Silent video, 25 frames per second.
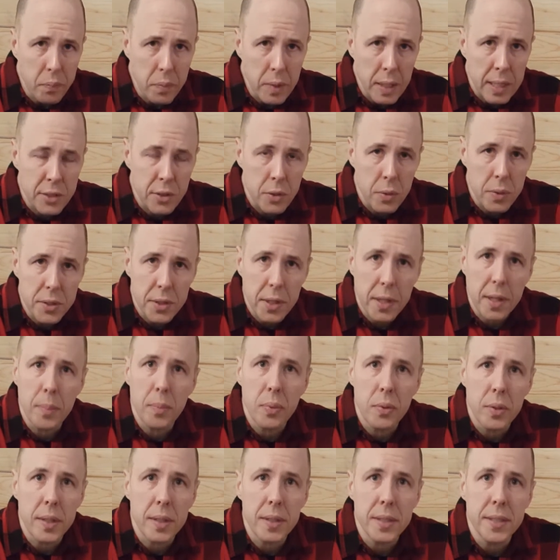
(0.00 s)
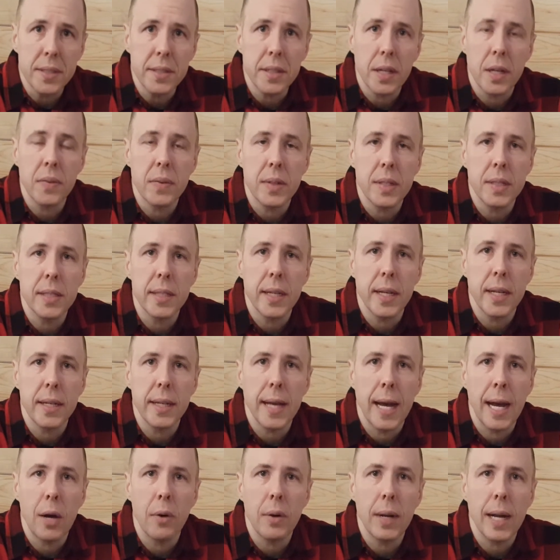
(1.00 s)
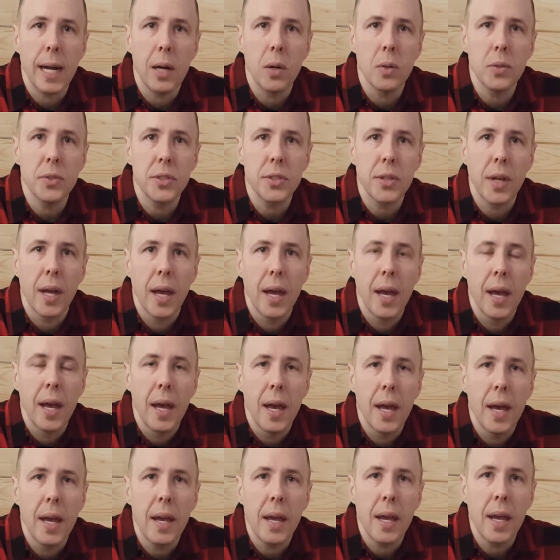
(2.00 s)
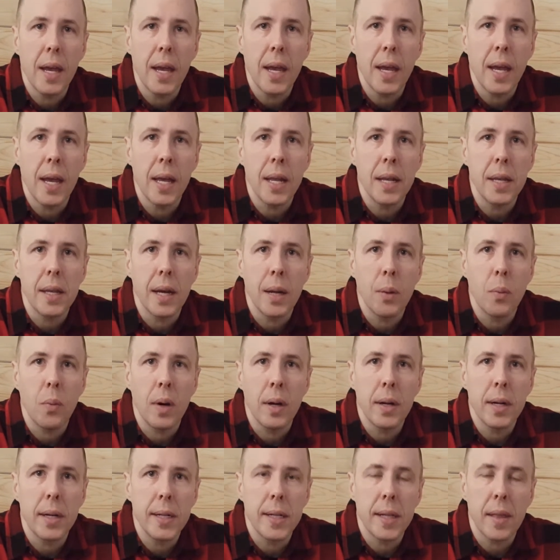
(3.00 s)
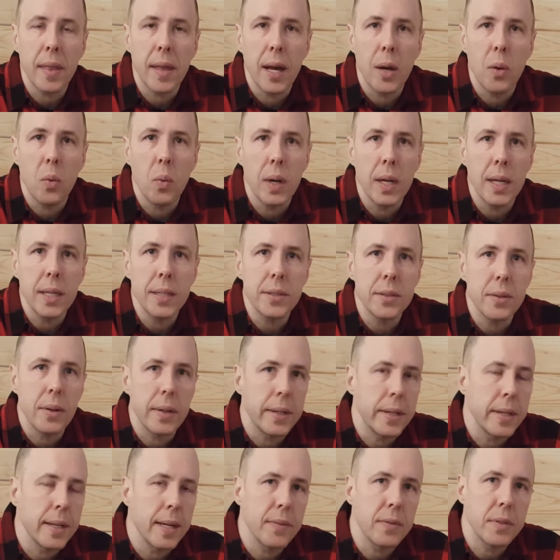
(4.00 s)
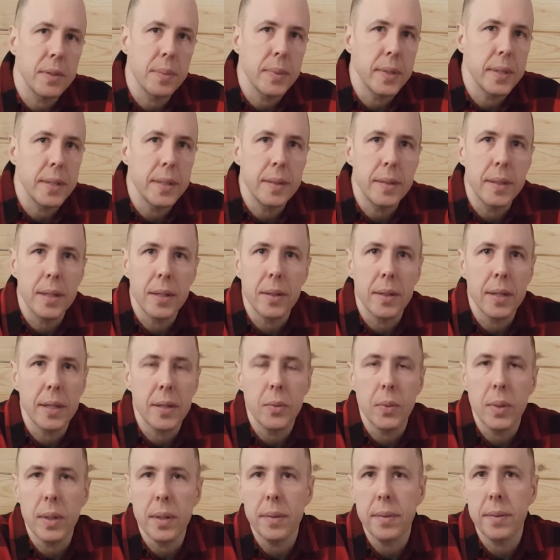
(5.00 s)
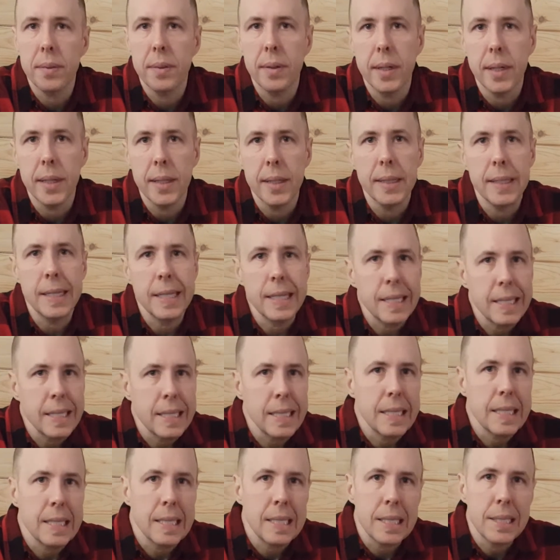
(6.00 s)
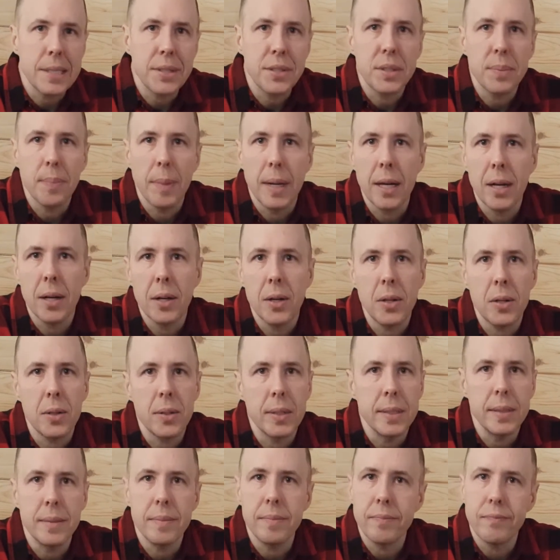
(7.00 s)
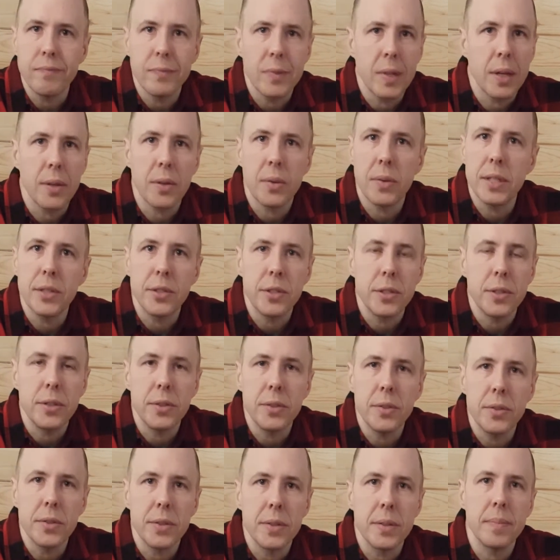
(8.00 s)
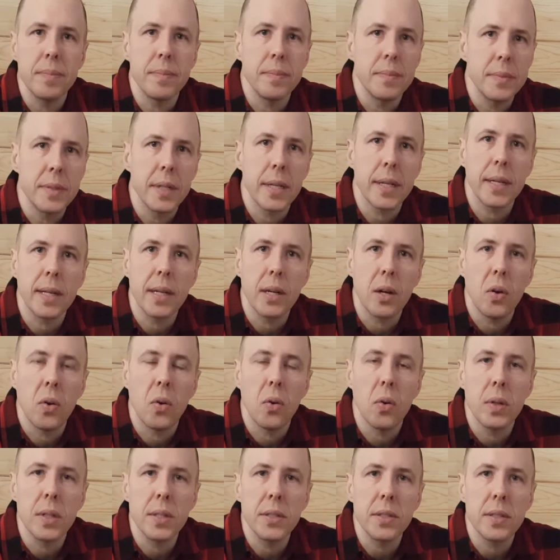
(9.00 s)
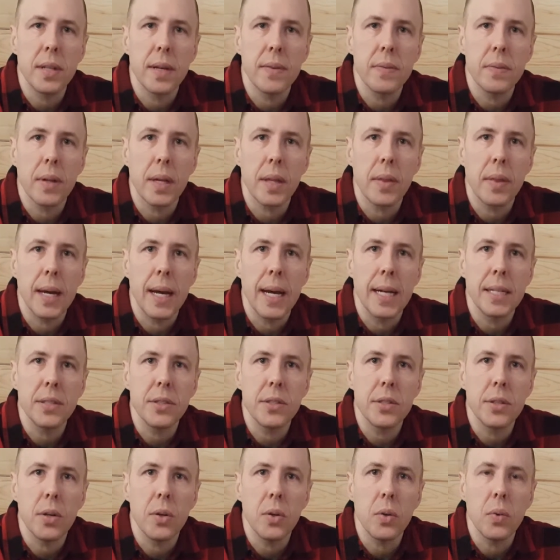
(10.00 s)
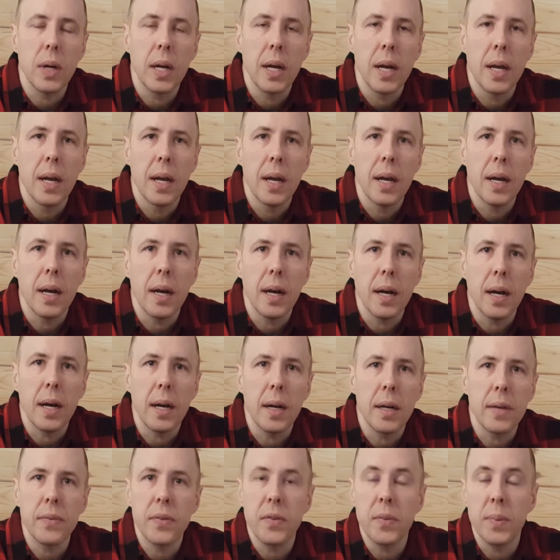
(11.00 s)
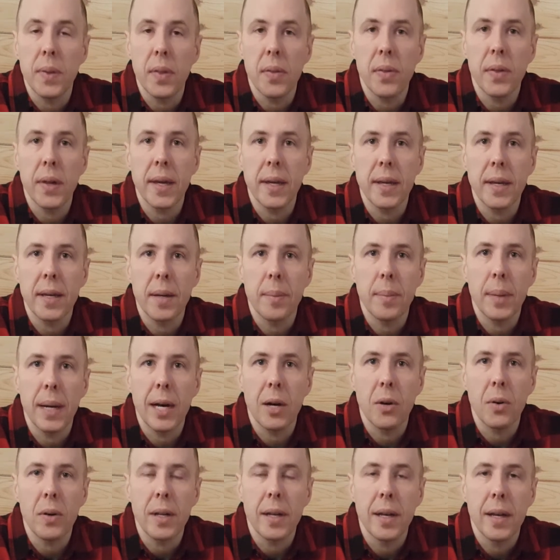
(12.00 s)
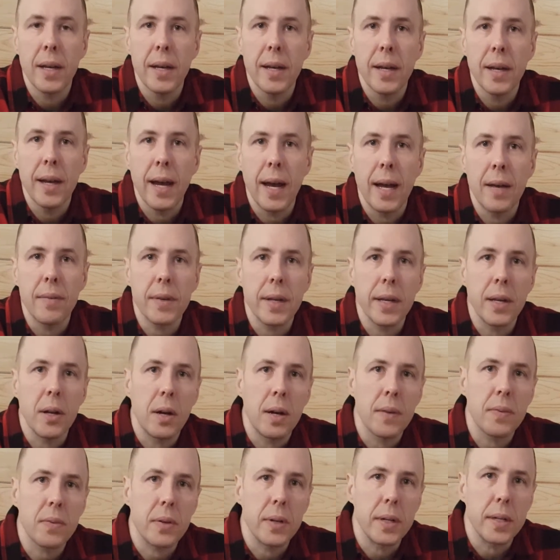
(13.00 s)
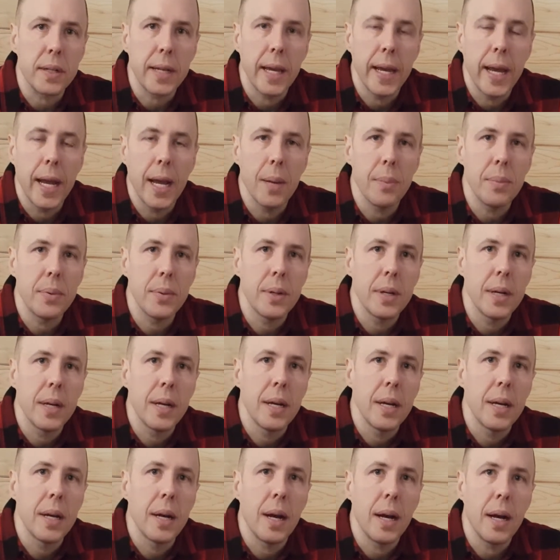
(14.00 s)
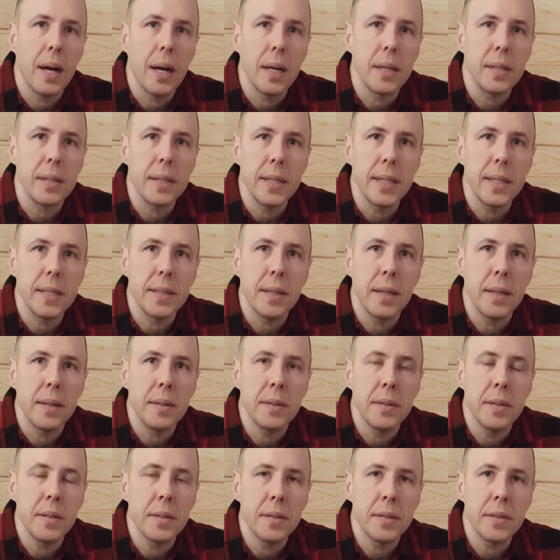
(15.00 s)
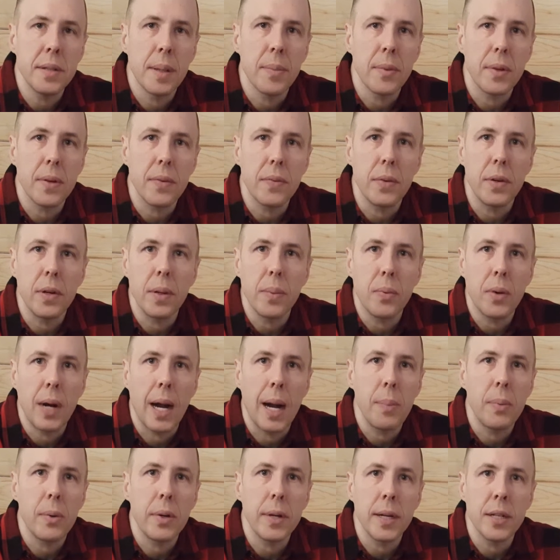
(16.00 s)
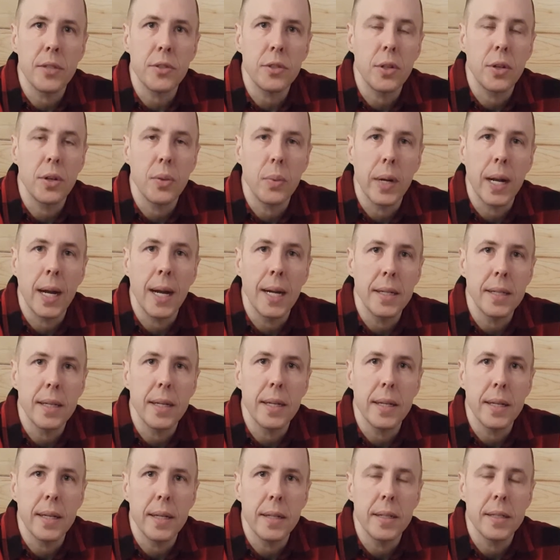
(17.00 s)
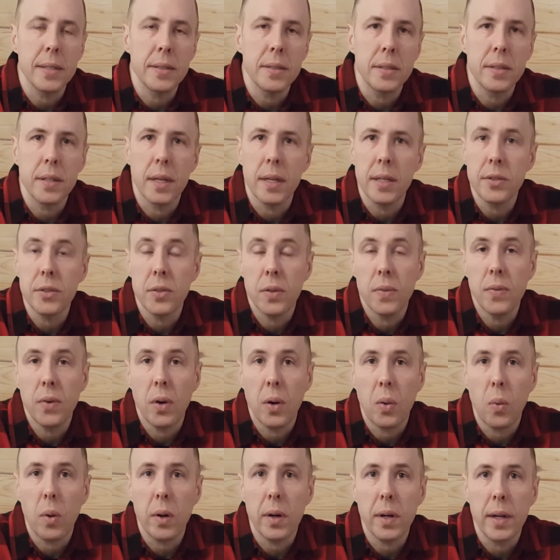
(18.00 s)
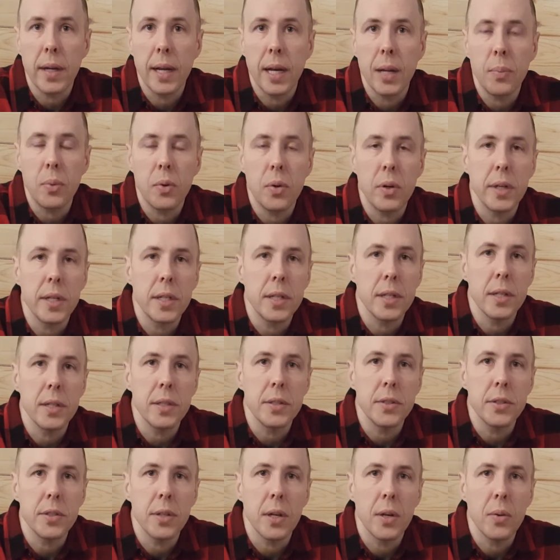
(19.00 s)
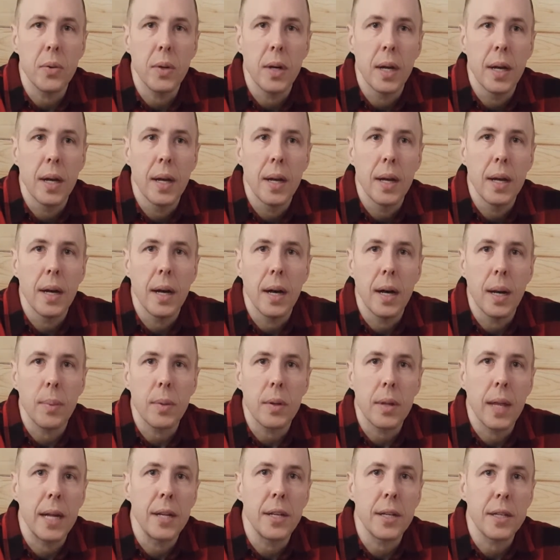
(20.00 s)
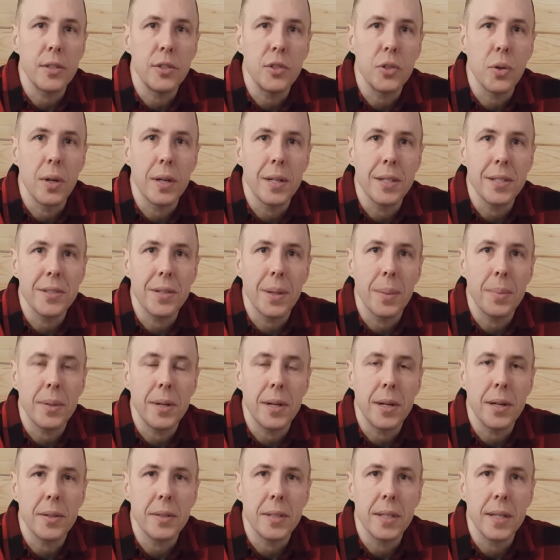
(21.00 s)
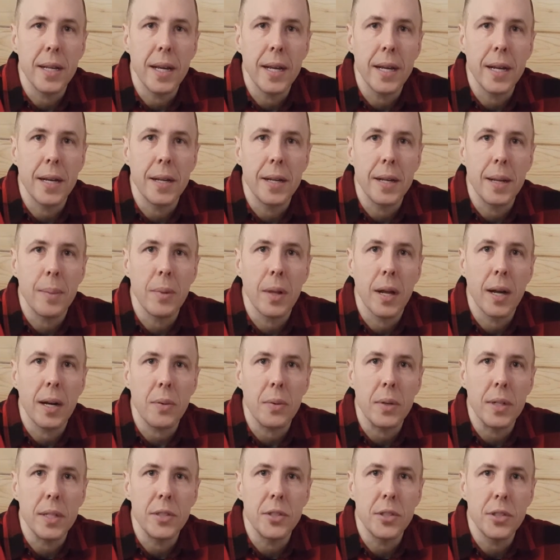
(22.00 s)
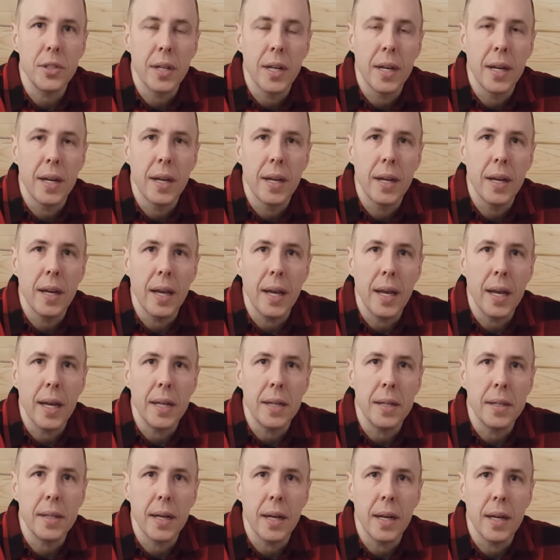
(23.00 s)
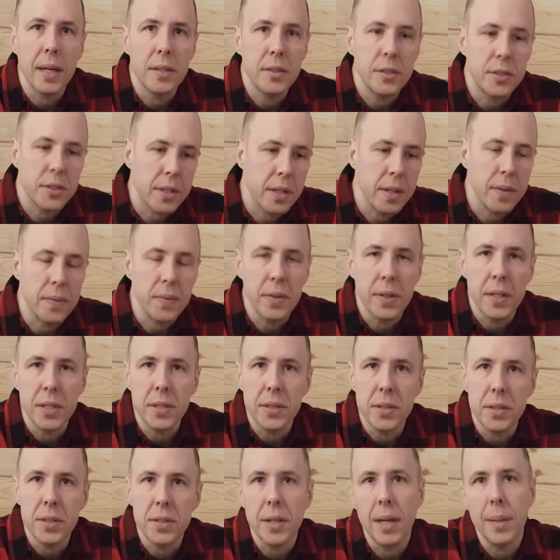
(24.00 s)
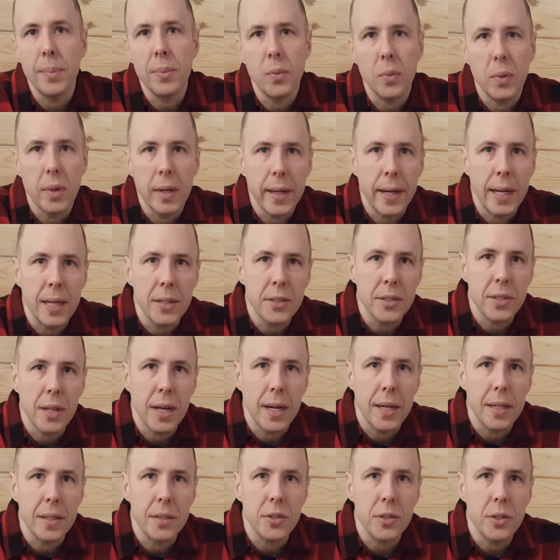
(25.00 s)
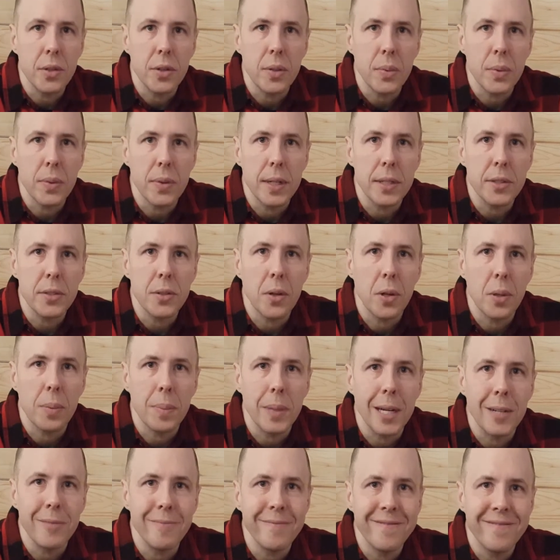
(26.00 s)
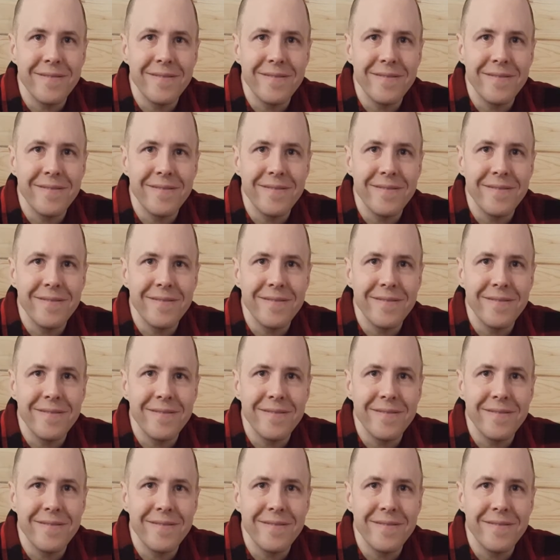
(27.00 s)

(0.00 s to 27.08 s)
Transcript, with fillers: So it's a completely self-contained outhouse and I wanted it that way so I didn't have to be dealing with uh, smell and other issues and digging a hole and stuff like that. So uh, if you've been thinking about having an off-grid camp, uh, need something for your property, I'll show you what I did and it's uh, so far working out pretty good. So I'm uh, glad you could join us up here today on Hemlock Ridge. And uh, just going to finish this up and we'll head outside and show you what that's all about.